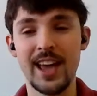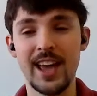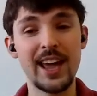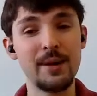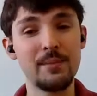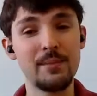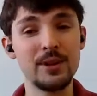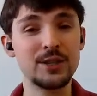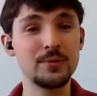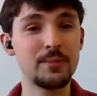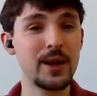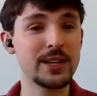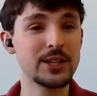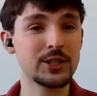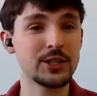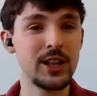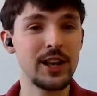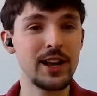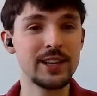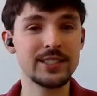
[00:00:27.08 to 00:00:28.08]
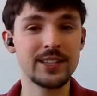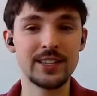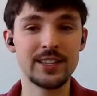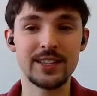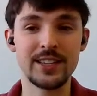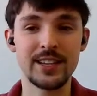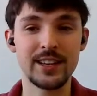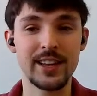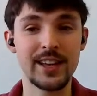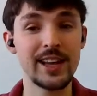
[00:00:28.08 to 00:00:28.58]
Amy
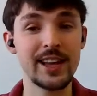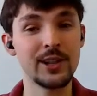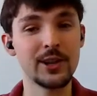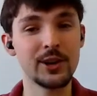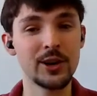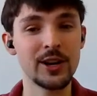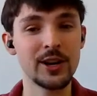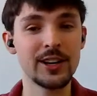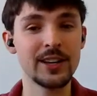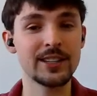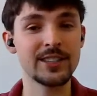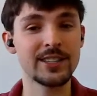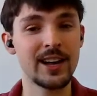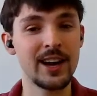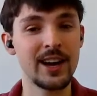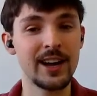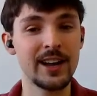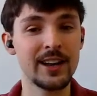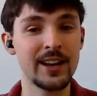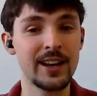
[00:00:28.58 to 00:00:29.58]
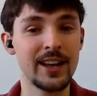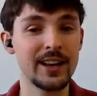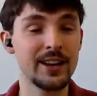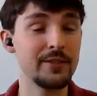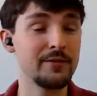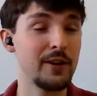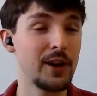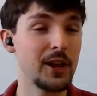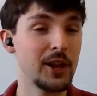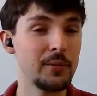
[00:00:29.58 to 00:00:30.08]
specializes in e-learning design and
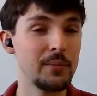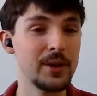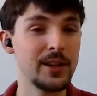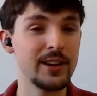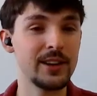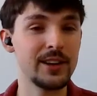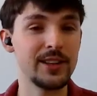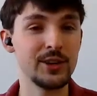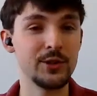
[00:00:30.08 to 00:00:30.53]
development